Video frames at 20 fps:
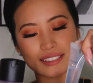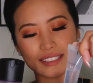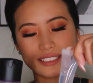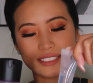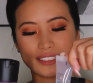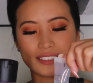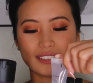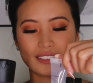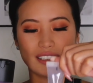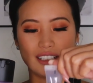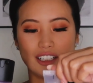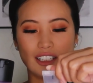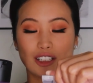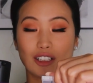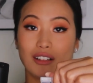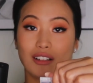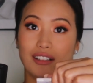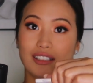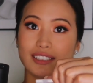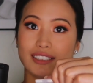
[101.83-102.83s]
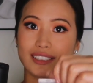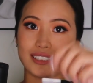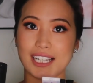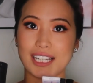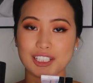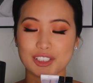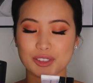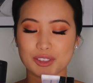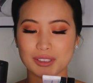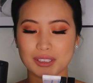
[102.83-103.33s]
It's gloss
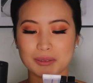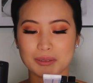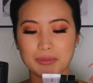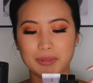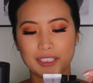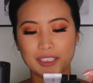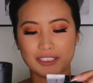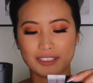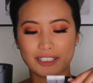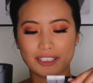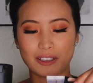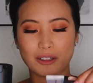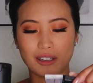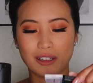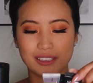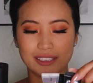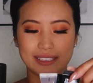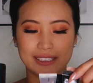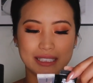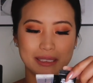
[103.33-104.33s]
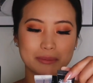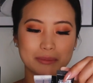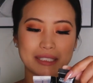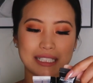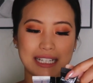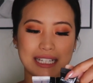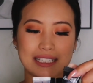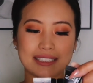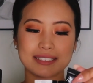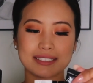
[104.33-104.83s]
actually, but they call it lip
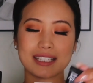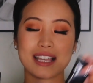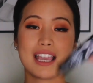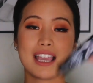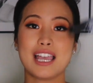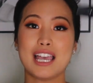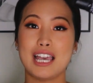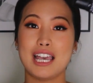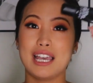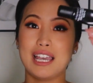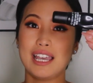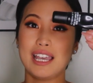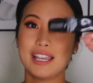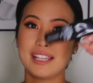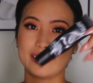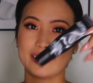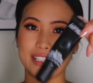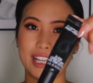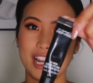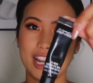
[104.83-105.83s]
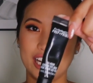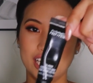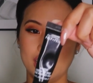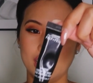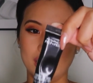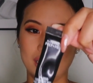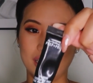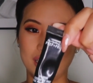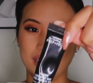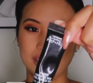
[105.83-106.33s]
glass. And I
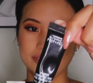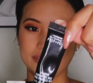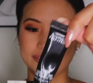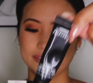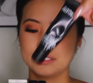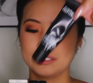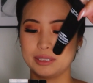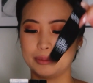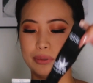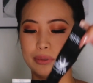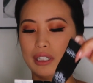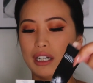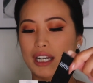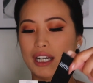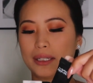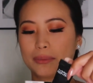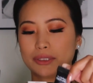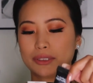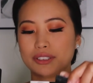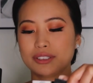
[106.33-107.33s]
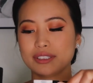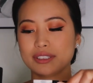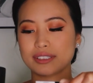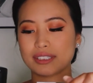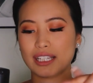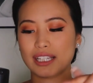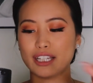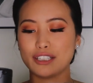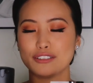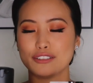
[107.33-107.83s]
love their primers,
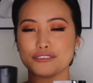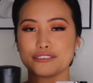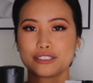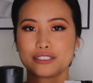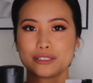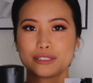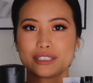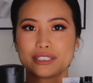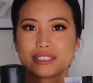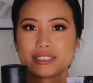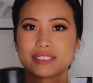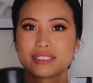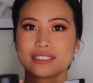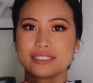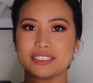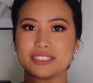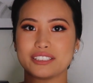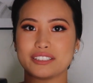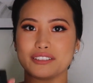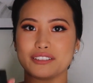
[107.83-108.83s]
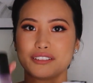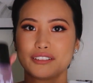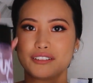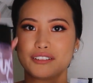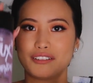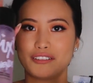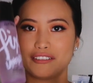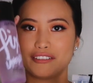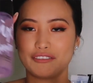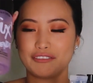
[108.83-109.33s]
and of course their
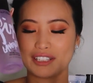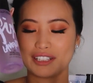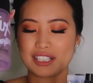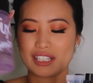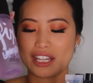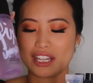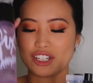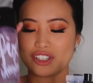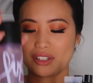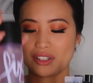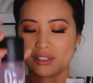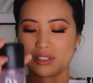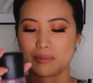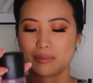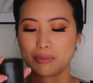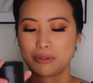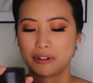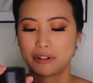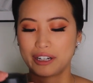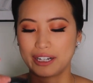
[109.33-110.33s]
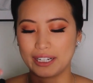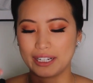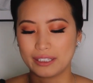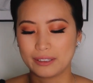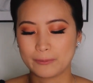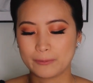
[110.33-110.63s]
fixation spray.